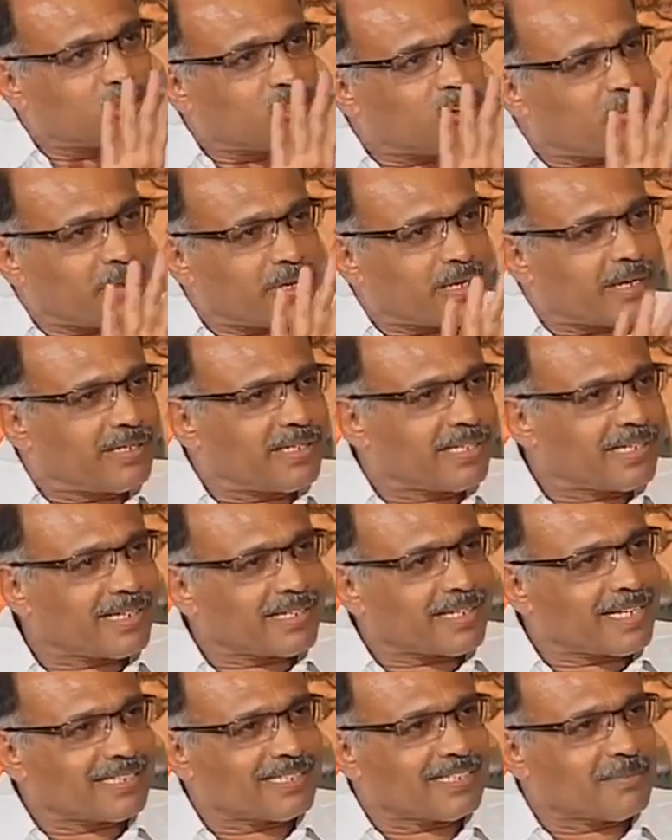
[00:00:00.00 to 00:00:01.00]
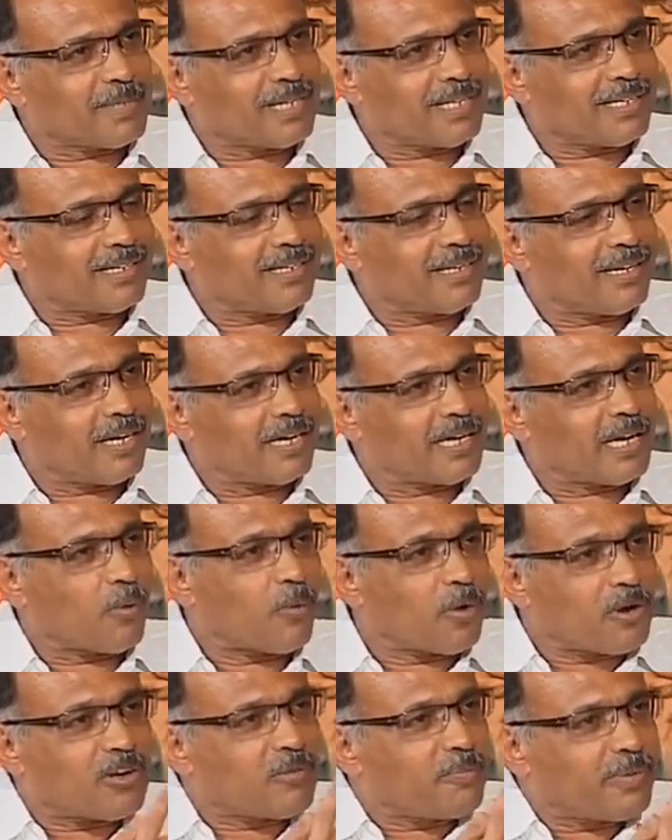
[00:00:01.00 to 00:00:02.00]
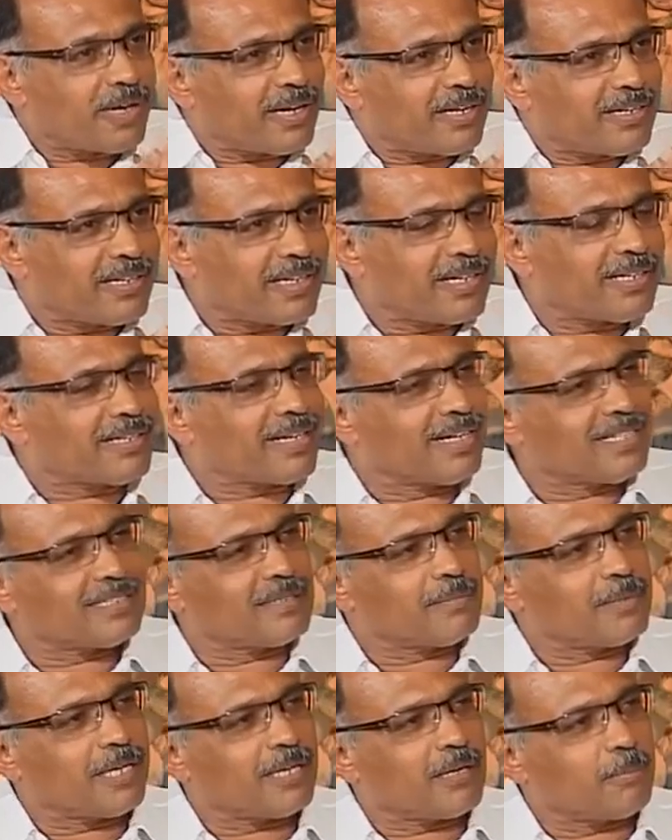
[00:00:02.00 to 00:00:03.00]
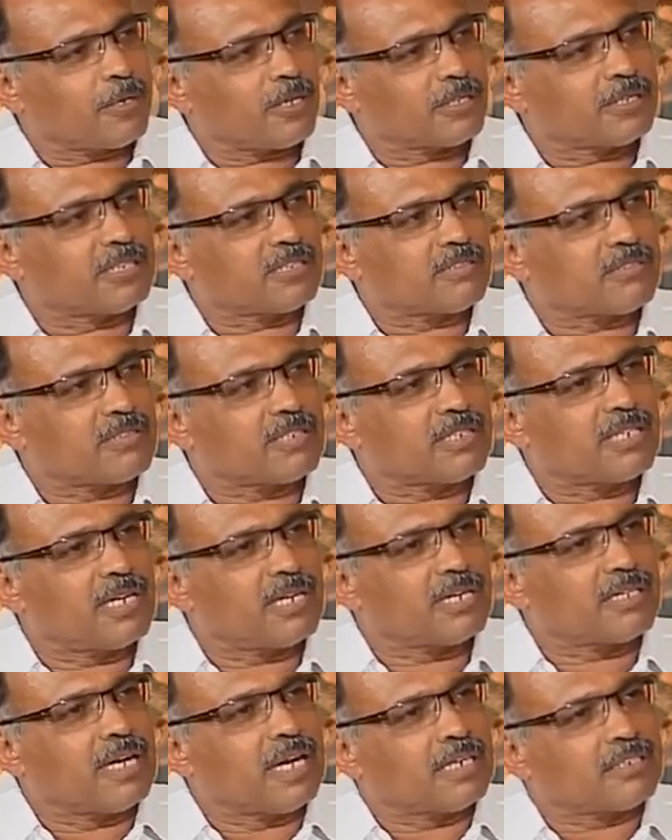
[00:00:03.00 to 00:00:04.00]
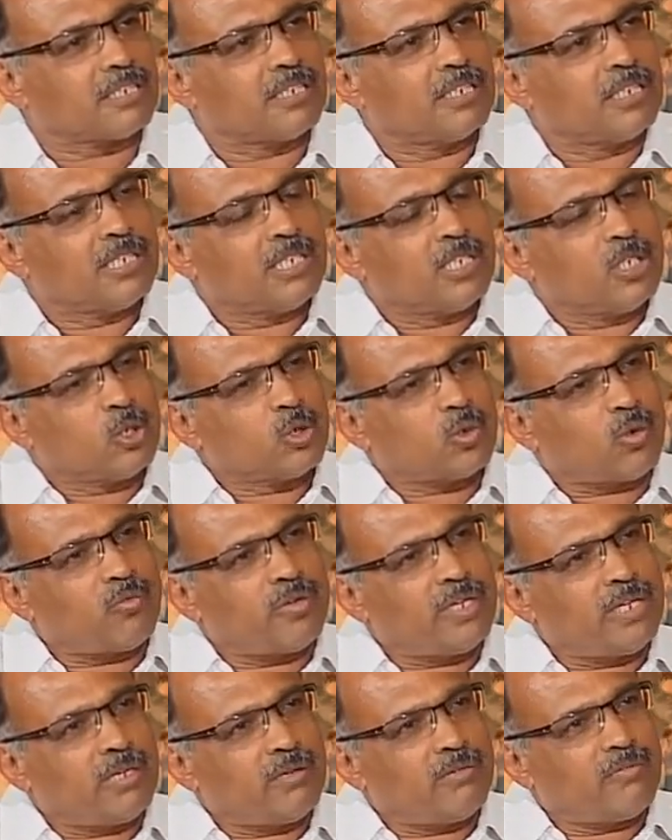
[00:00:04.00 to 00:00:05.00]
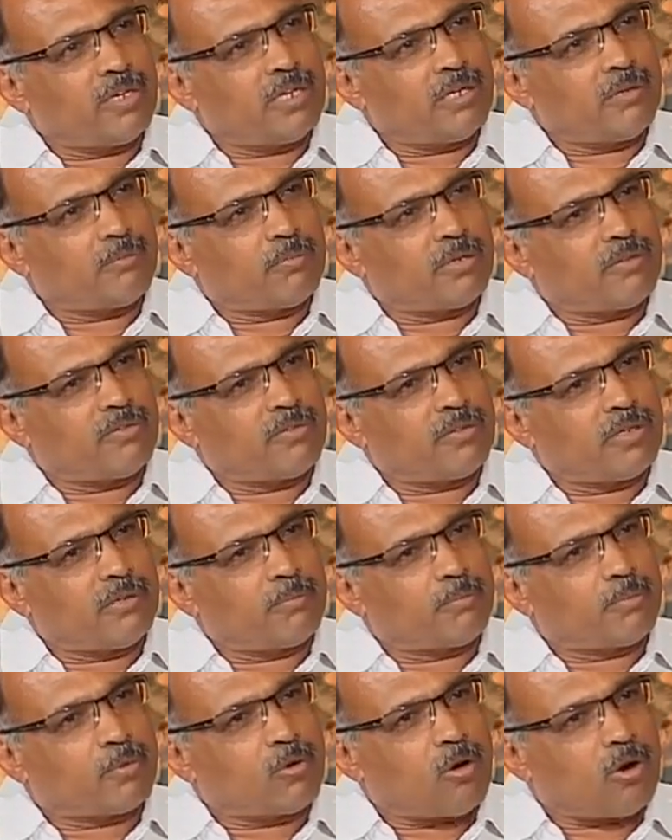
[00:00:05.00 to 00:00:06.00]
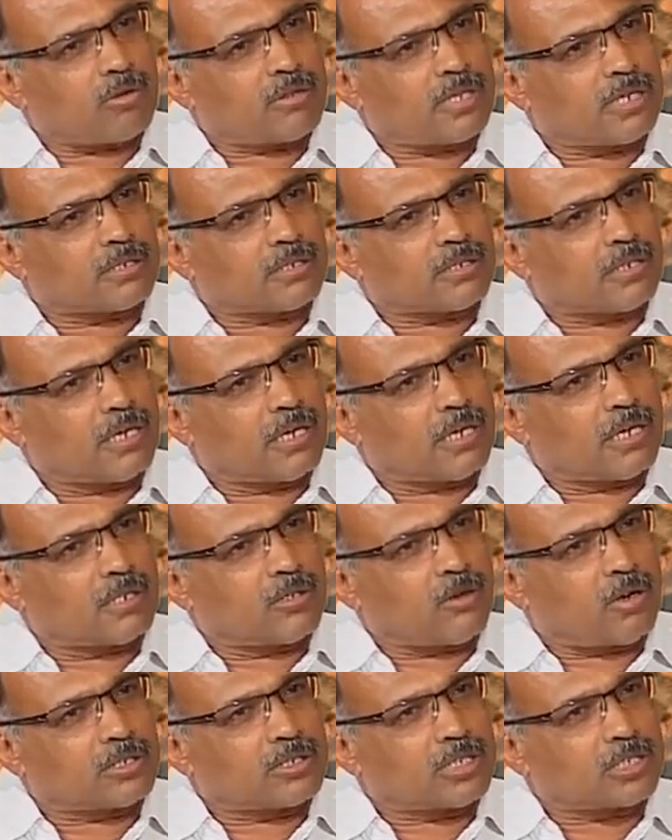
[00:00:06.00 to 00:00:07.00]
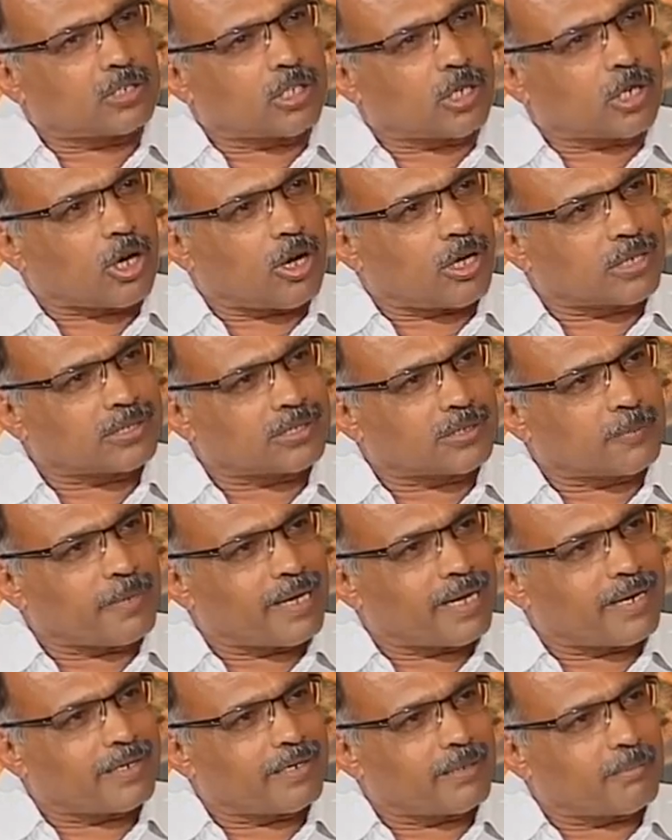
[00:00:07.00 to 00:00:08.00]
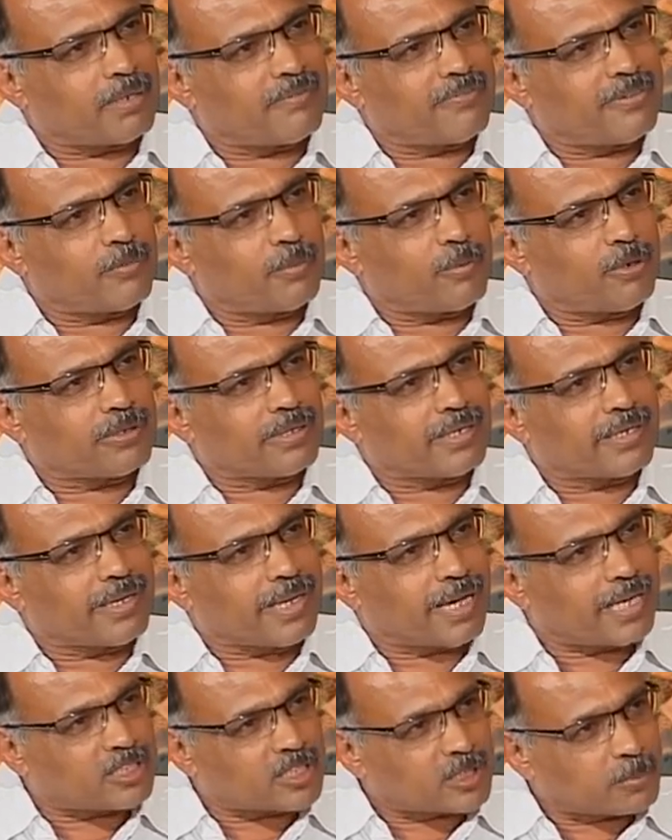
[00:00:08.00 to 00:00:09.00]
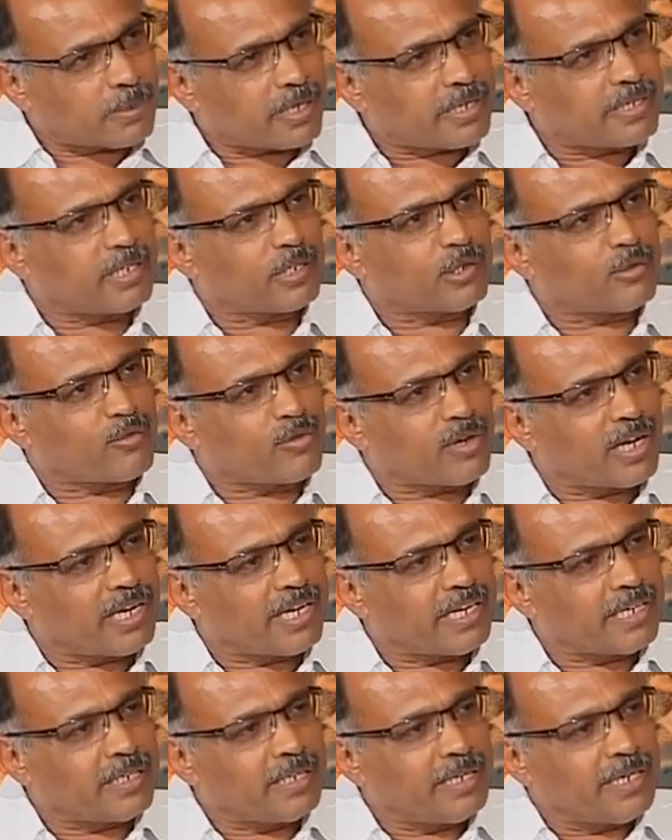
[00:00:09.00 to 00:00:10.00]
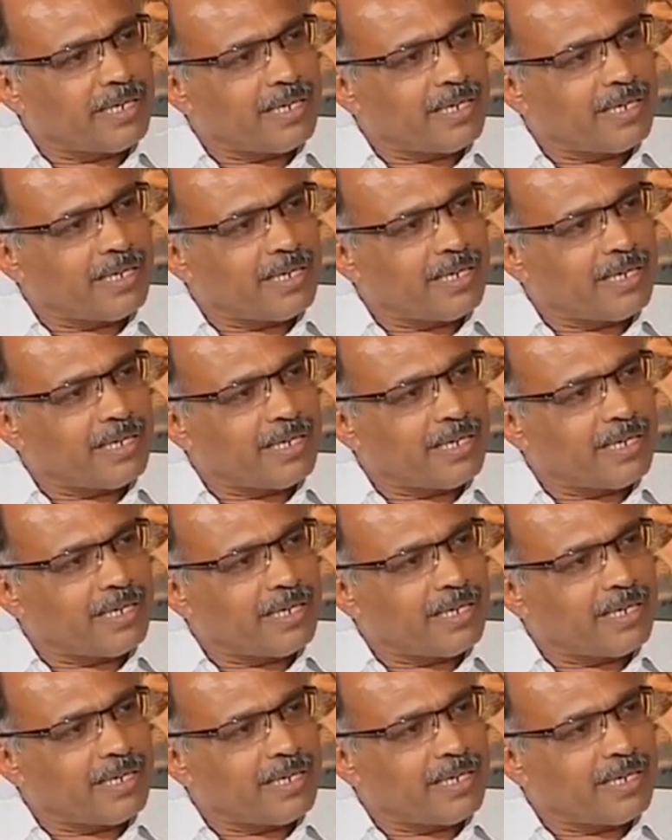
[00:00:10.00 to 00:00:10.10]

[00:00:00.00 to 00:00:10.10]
rupees ka ticket kaise milega, ya 1 rupee ka ticket kaise milega, because it triggered that. So we broke that, not just the cost barrier, but we broke the caste barrier to flying.